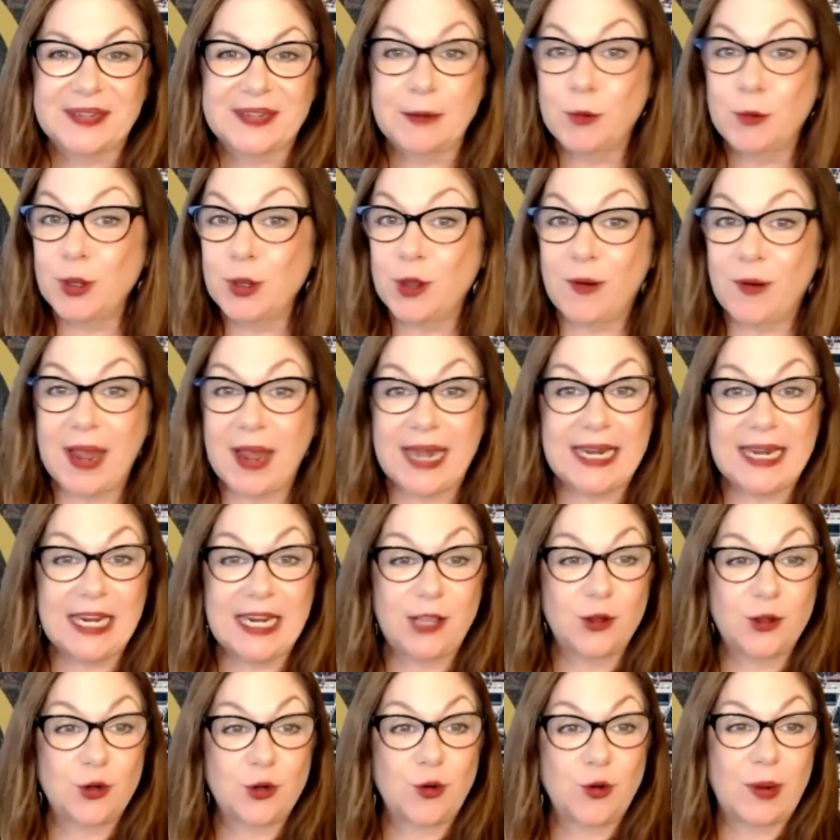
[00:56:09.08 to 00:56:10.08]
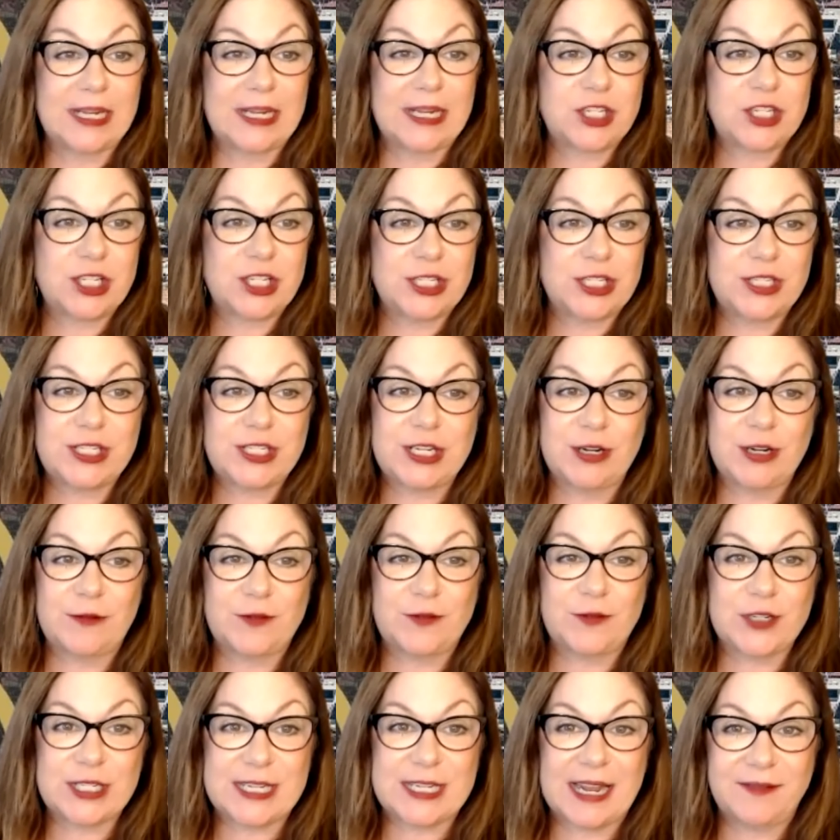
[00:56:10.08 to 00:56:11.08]
Were there any other questions here
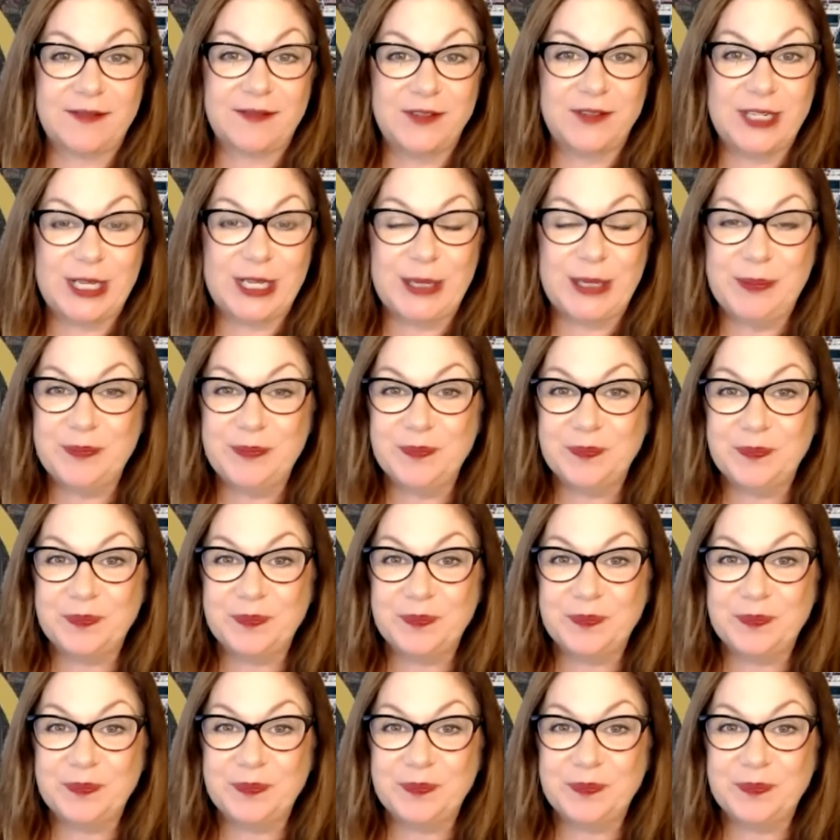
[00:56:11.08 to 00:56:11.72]
for Stephanie?